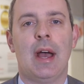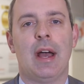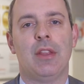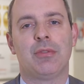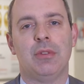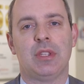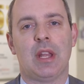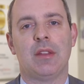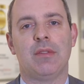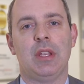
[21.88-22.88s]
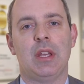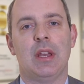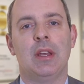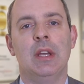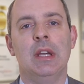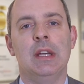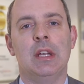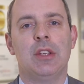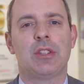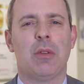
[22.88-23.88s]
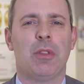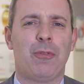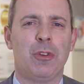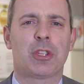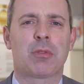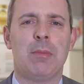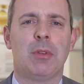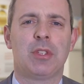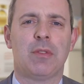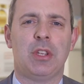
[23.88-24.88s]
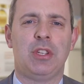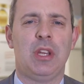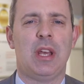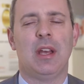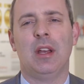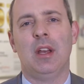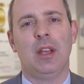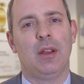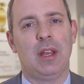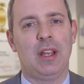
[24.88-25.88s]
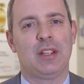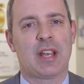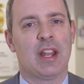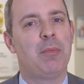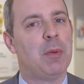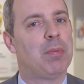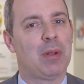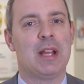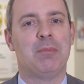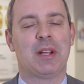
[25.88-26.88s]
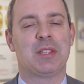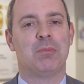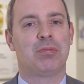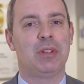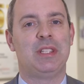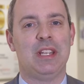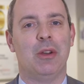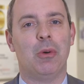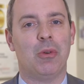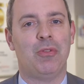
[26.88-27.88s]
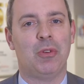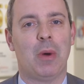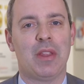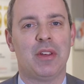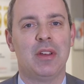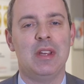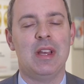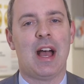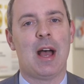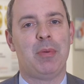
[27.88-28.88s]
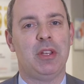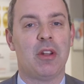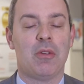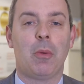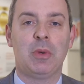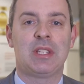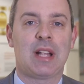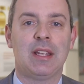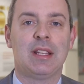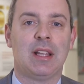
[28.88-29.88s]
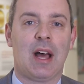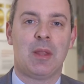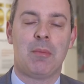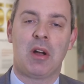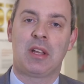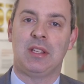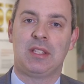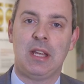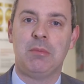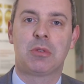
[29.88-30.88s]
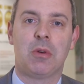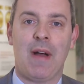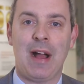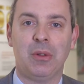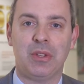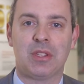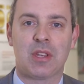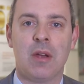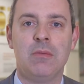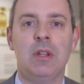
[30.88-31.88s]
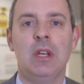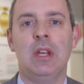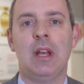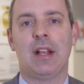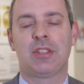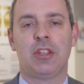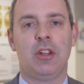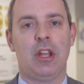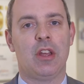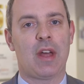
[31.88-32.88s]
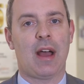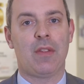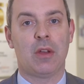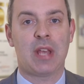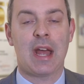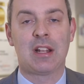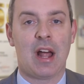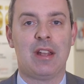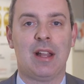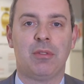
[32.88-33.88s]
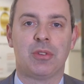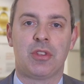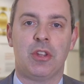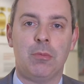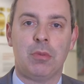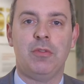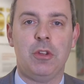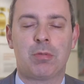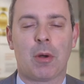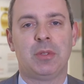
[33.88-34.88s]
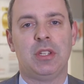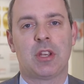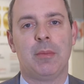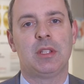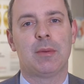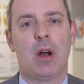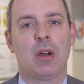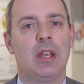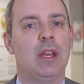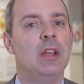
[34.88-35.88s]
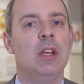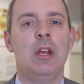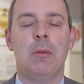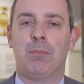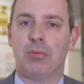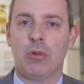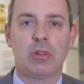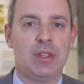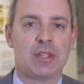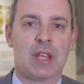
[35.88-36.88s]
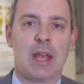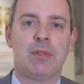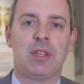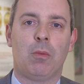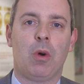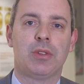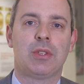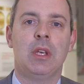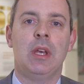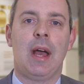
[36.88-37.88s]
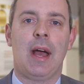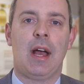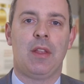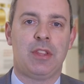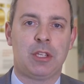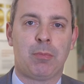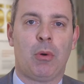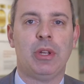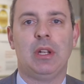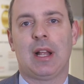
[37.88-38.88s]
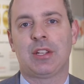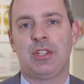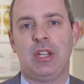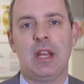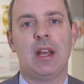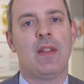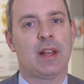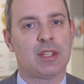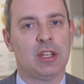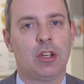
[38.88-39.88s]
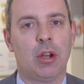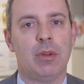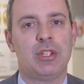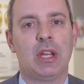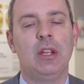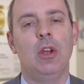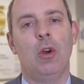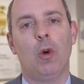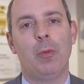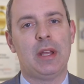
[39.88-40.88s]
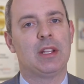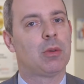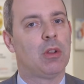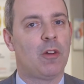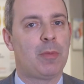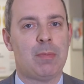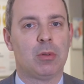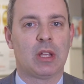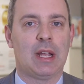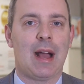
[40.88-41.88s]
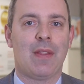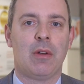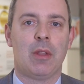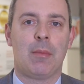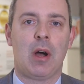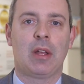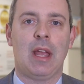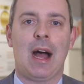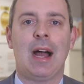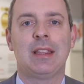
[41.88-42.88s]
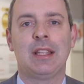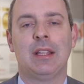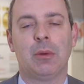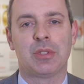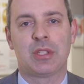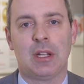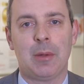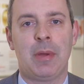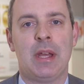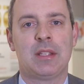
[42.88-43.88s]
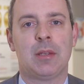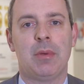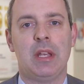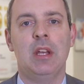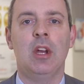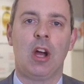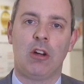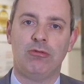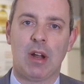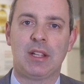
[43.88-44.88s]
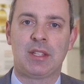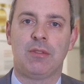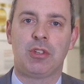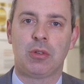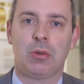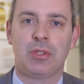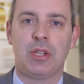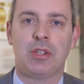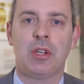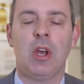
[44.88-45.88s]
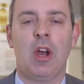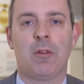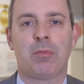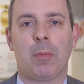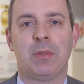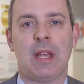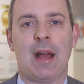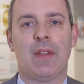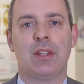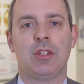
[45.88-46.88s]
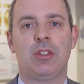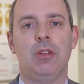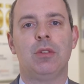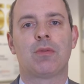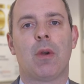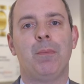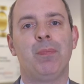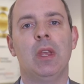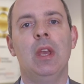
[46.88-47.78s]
and through to the end of the year. So the first 3 months of this year, it's kind of been plagued by some pretty awful weather, but you know, notwithstanding that, the market seems to have held its own, certainly at those headline levels. So the number of new properties coming to market, broadly the same as it was at this point last year, and that's encouraging, albeit to a lot of people looking out there in the market, I think there will still appear to be a relative shortage of property out there to choose from.